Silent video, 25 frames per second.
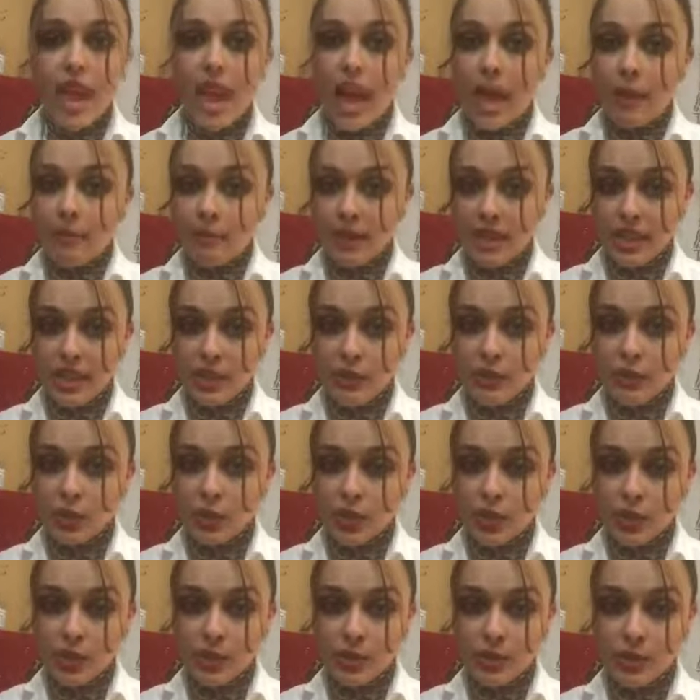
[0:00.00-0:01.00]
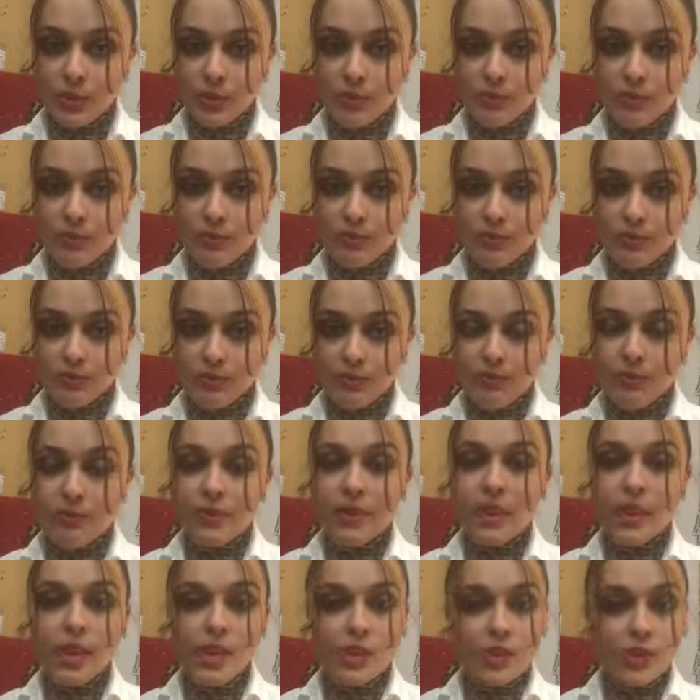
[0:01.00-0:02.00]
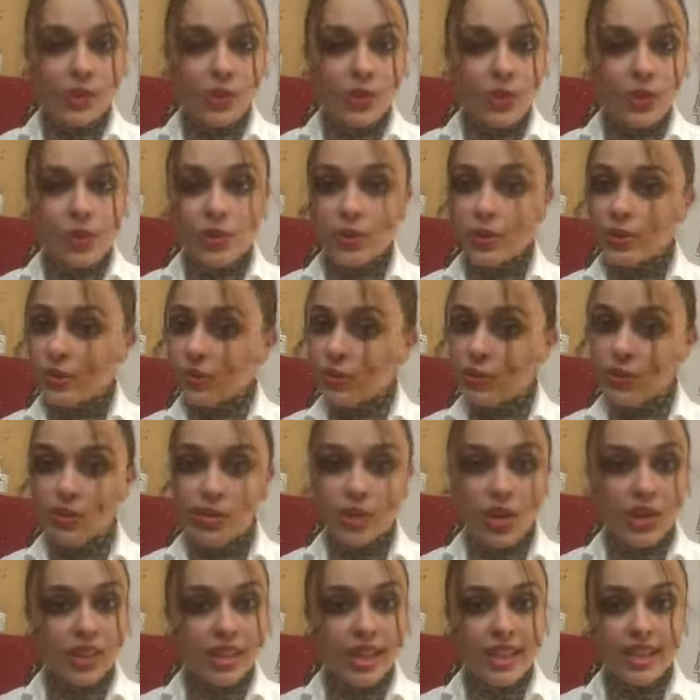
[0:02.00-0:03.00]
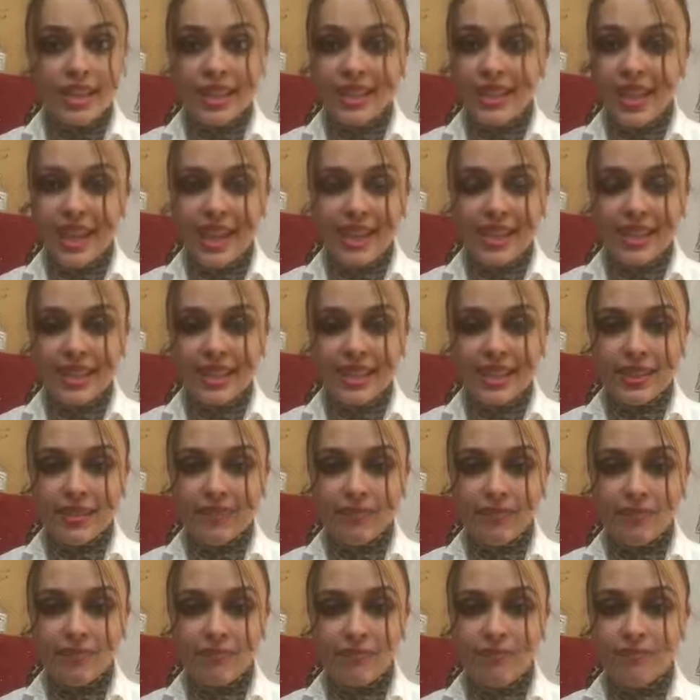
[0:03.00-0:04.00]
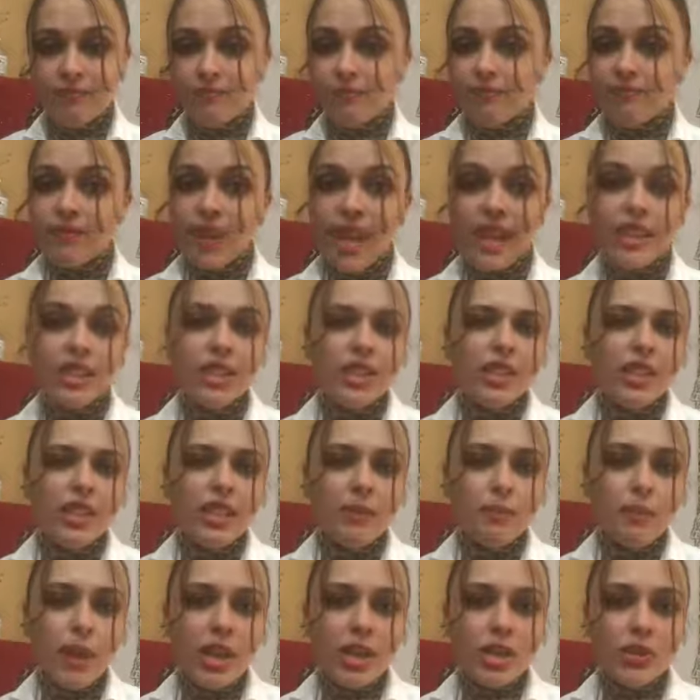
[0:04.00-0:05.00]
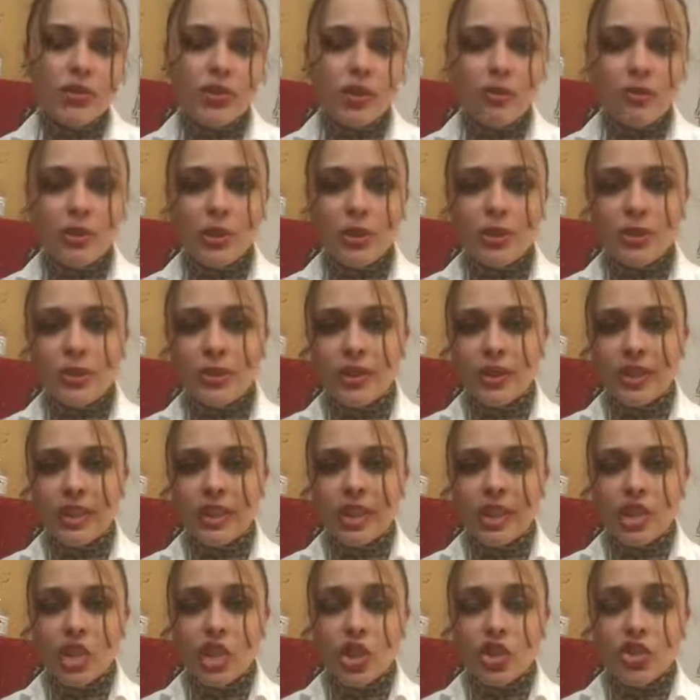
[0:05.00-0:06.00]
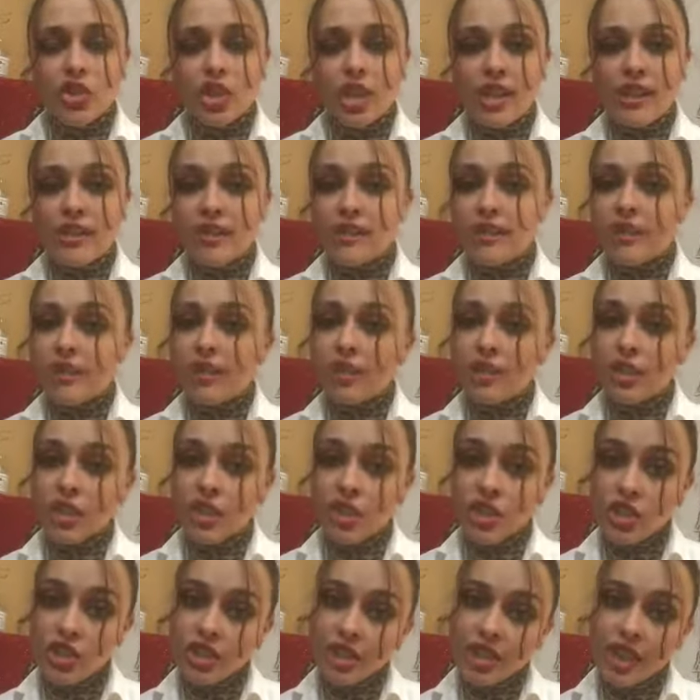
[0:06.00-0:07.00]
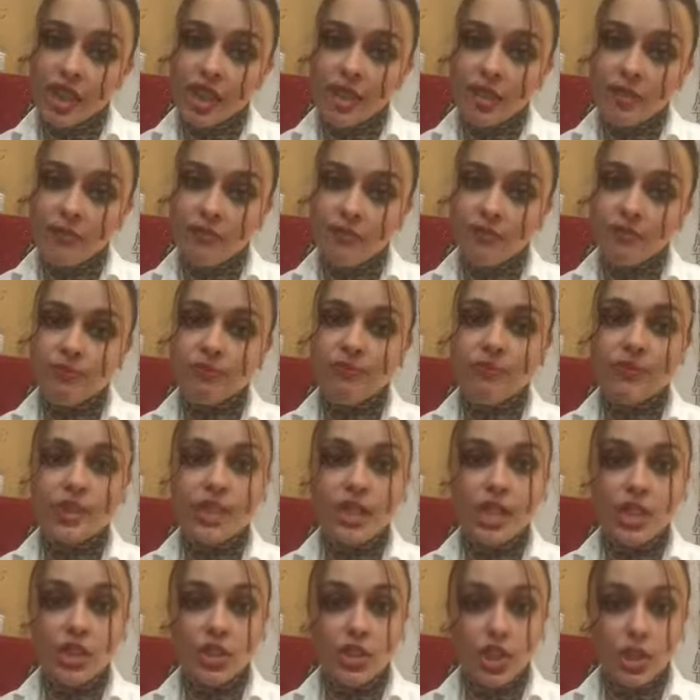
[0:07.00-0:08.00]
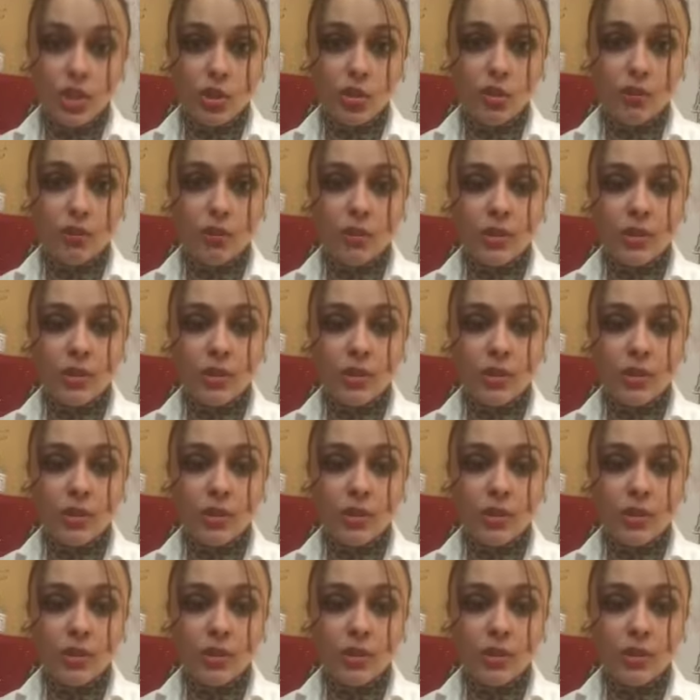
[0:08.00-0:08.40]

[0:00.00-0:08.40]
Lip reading: I'm here for you. So do not hesitate. I don't need much from you. Just your name, your date of